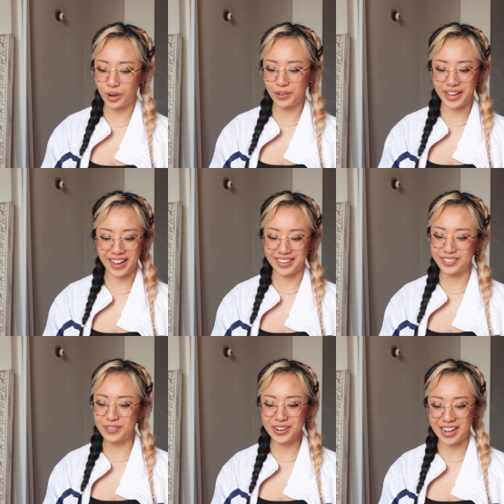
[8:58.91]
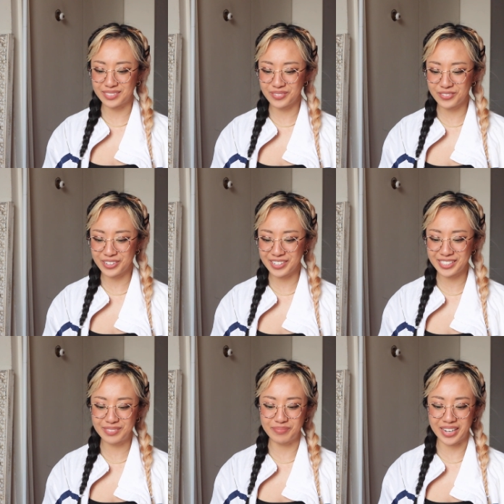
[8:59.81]
okay, no one asked me for
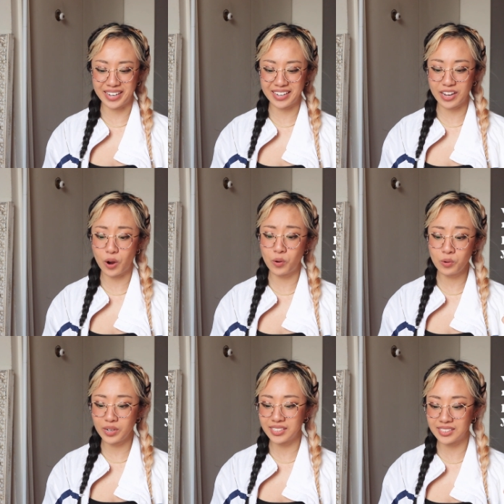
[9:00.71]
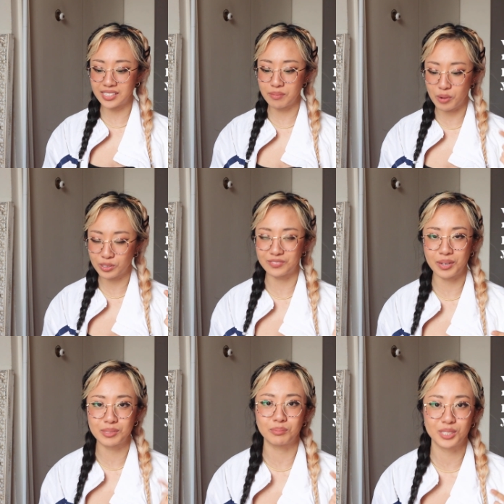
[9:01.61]
this, but who is the most
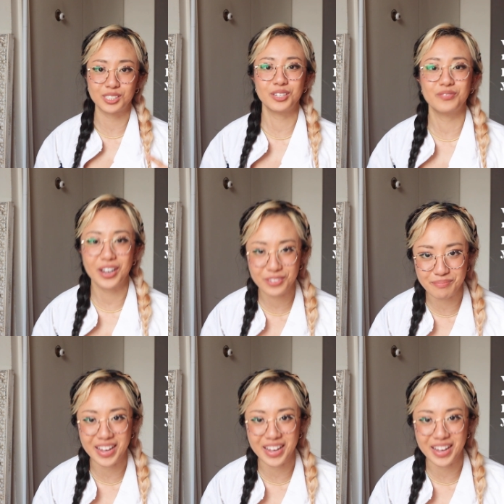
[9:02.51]
famous person you've ever